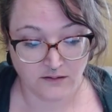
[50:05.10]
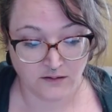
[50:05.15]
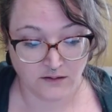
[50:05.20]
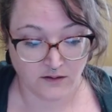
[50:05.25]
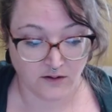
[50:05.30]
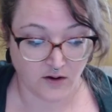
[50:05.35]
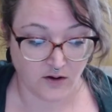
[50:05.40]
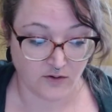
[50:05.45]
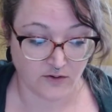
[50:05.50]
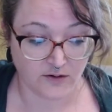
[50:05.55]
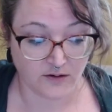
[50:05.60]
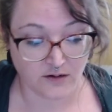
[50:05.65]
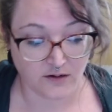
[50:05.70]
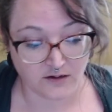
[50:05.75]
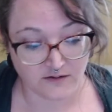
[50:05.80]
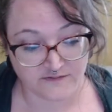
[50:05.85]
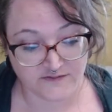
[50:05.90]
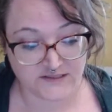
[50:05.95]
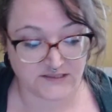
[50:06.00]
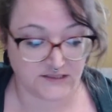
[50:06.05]
oh, your
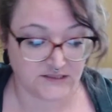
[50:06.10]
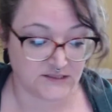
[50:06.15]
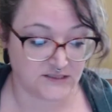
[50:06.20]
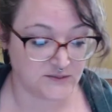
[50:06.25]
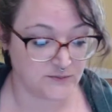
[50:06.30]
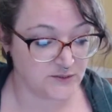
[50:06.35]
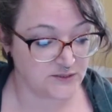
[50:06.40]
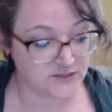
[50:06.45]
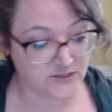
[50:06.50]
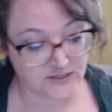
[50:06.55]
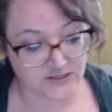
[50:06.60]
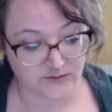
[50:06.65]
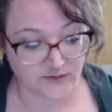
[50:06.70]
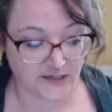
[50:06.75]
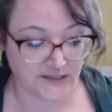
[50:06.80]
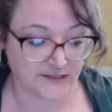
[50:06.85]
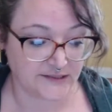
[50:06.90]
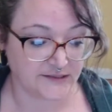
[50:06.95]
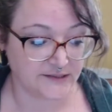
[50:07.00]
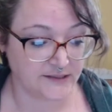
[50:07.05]
nervous system is
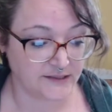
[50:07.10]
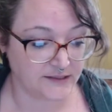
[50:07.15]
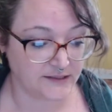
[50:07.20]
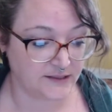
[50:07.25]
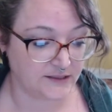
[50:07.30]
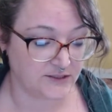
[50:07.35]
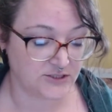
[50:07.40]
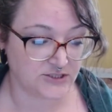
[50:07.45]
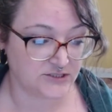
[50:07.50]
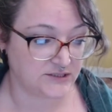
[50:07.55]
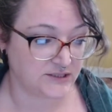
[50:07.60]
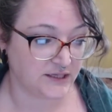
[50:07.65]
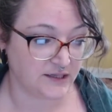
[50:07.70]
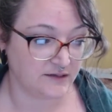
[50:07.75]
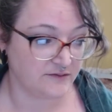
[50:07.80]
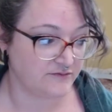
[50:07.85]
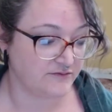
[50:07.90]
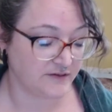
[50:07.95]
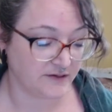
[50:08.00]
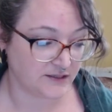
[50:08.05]
dysregulated. They just say the
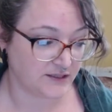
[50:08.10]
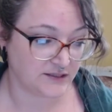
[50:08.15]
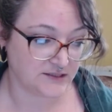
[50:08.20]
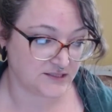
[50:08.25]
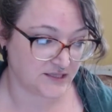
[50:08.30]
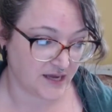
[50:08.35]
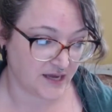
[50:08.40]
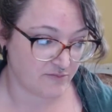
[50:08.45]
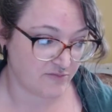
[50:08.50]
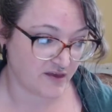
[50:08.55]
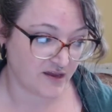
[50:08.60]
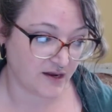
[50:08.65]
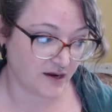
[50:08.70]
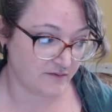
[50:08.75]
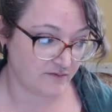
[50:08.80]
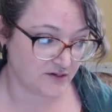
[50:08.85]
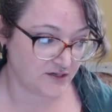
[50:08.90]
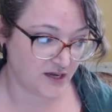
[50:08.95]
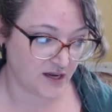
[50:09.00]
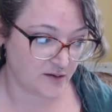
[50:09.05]
fucking same thing
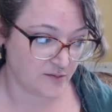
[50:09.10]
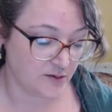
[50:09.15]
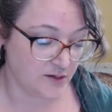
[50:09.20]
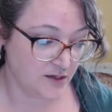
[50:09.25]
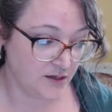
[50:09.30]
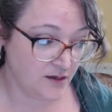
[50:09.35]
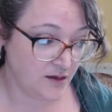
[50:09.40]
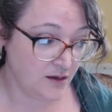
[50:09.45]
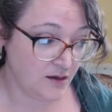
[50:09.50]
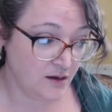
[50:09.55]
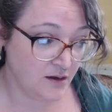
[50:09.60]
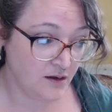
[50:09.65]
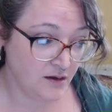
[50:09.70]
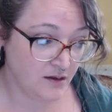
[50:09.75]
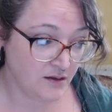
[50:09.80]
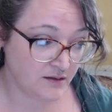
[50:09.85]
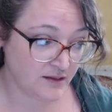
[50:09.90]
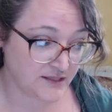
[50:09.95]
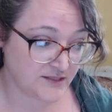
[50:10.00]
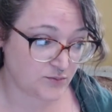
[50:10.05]
every time.
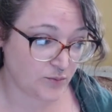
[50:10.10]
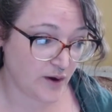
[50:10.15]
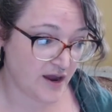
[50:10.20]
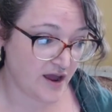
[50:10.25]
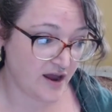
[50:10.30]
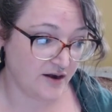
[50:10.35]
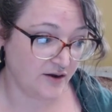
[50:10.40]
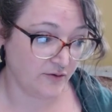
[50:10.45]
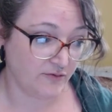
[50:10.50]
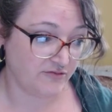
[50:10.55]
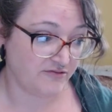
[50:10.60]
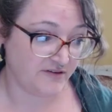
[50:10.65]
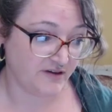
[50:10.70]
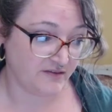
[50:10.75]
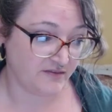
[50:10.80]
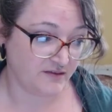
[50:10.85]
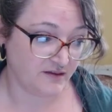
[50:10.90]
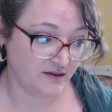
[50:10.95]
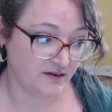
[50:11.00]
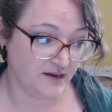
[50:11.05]
That's why I don't think
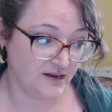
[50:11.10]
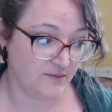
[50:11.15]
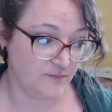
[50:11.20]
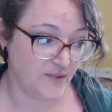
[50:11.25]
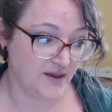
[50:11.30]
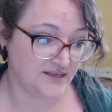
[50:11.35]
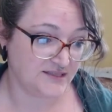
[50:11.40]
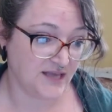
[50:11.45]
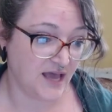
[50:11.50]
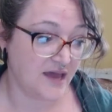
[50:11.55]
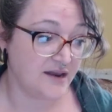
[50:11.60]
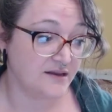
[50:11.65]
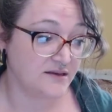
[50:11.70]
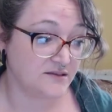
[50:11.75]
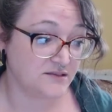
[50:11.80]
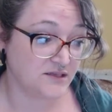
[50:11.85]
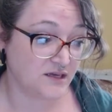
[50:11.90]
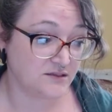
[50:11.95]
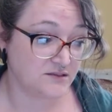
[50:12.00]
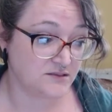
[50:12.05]
that it makes any
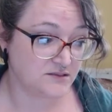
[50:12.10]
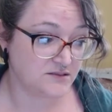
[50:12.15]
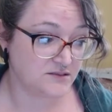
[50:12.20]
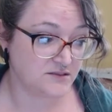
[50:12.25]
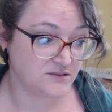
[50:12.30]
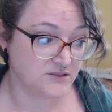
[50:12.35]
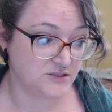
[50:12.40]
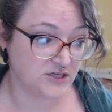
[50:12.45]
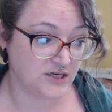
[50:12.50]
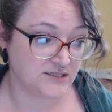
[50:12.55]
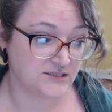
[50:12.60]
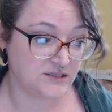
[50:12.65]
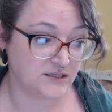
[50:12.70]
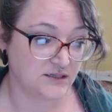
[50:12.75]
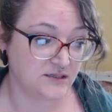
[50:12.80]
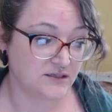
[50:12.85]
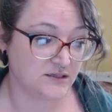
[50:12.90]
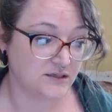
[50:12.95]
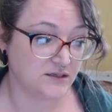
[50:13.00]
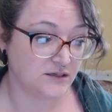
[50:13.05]
sense to suggest
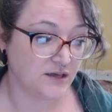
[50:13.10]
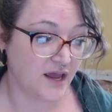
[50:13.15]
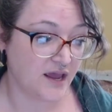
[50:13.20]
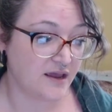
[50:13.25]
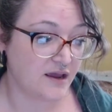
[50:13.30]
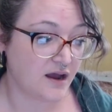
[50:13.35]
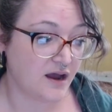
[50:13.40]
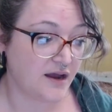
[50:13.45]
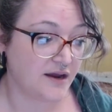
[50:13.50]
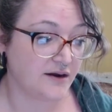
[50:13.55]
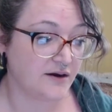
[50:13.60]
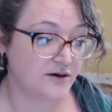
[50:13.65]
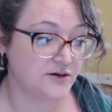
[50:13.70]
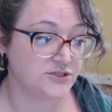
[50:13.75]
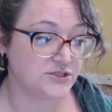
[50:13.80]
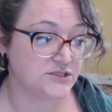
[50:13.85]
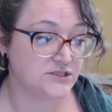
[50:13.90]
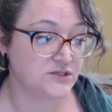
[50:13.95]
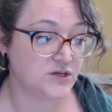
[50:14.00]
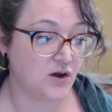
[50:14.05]
that the AI are
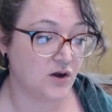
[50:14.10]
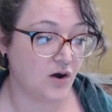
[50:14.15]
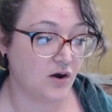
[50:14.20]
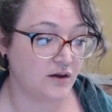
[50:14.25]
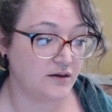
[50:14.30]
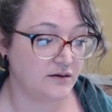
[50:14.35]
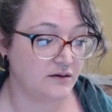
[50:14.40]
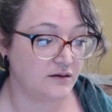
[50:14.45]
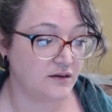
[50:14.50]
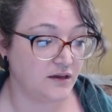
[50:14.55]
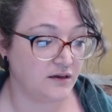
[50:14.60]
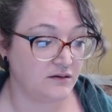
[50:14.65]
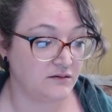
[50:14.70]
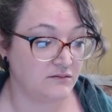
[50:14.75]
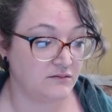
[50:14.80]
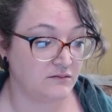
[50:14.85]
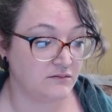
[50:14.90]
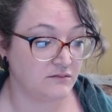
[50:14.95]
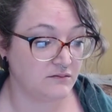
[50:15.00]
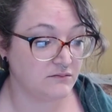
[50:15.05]
just
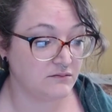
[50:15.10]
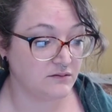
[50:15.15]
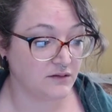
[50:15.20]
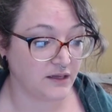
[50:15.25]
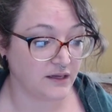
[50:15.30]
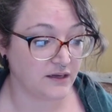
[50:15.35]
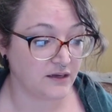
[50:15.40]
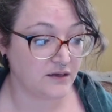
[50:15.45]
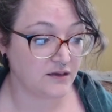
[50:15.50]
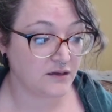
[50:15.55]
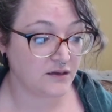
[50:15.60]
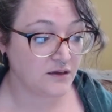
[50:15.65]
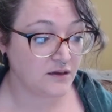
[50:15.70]
on like